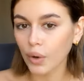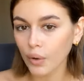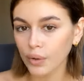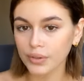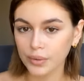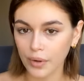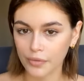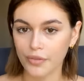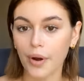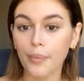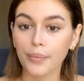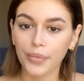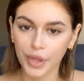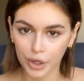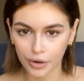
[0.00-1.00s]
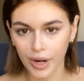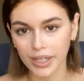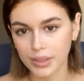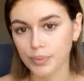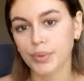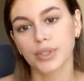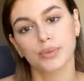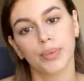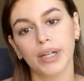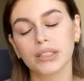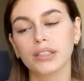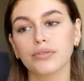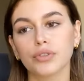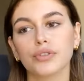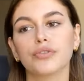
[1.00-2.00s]
get told from the correct
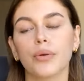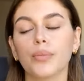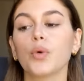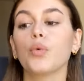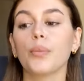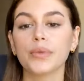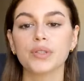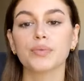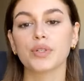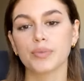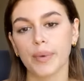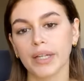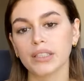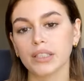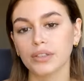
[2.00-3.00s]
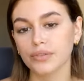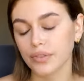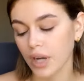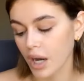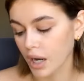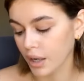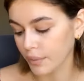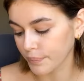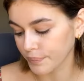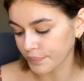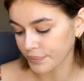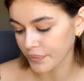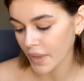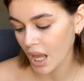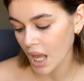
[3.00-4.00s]
perspective or from the woman's perspective.
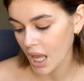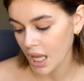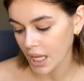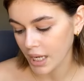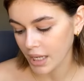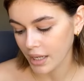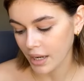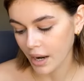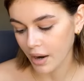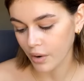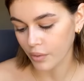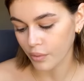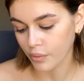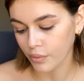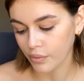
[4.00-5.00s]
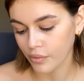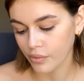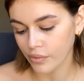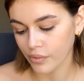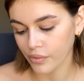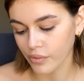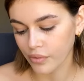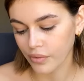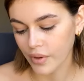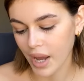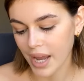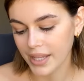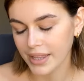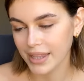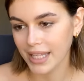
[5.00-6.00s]
Um, now,
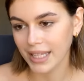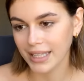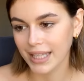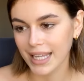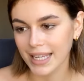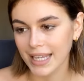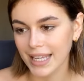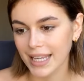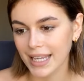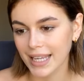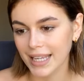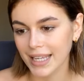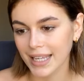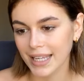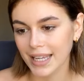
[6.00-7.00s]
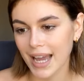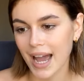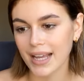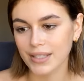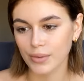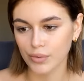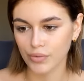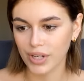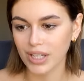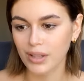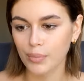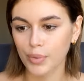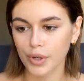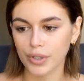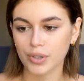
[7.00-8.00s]
I think like as I
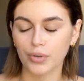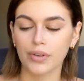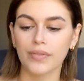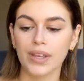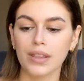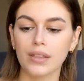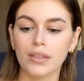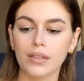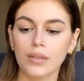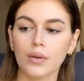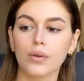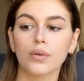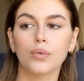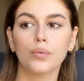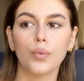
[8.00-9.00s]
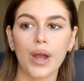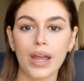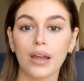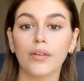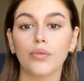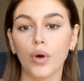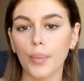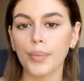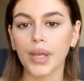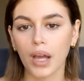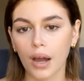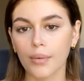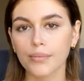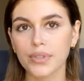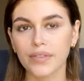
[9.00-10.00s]
was reading the book, sort of in the wake of
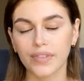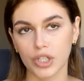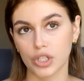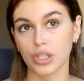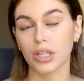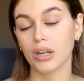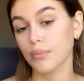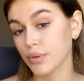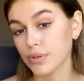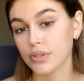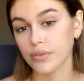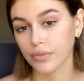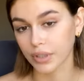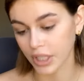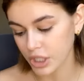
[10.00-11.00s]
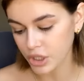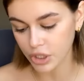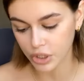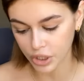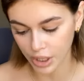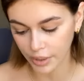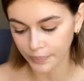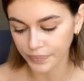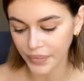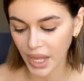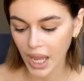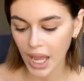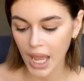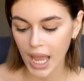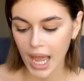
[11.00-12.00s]
what becomes eventually an abusive
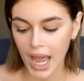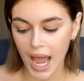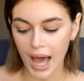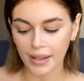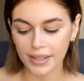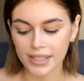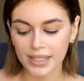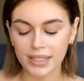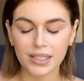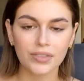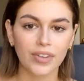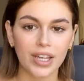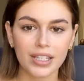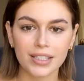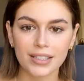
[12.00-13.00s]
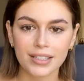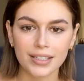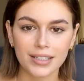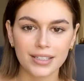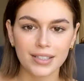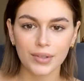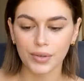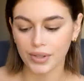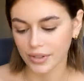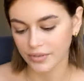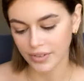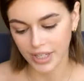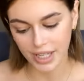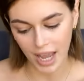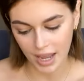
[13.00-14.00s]
relationship, Allison is faced sort